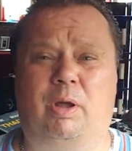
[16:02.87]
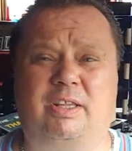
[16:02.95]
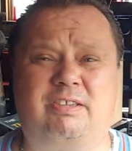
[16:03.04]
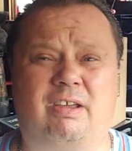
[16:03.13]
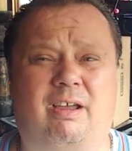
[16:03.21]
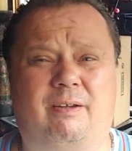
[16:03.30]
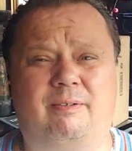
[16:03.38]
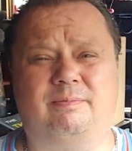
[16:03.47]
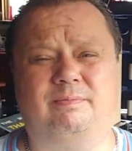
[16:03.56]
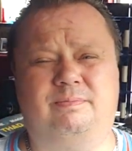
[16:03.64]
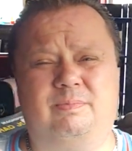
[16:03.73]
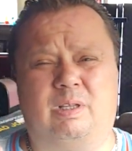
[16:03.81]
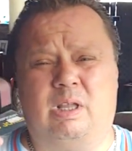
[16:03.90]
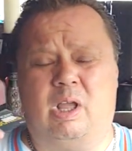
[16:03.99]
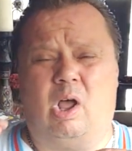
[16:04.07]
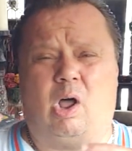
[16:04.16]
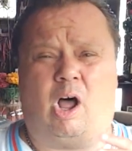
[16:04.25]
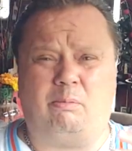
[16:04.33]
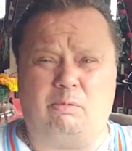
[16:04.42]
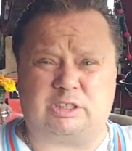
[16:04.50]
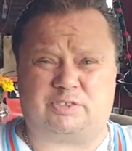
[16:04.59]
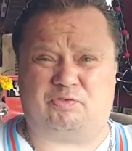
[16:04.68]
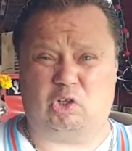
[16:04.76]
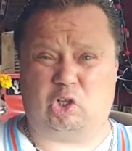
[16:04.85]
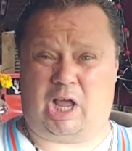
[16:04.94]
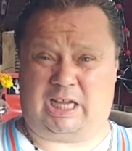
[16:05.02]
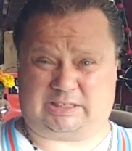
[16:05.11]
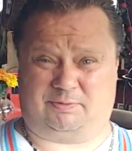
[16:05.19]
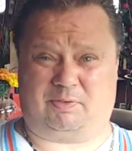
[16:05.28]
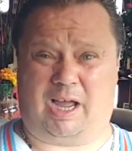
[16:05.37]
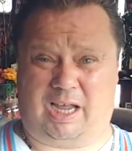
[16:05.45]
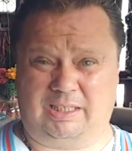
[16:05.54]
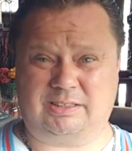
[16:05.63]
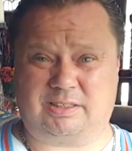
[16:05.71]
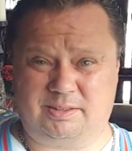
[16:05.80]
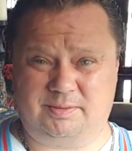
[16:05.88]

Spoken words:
but to almost philosophize.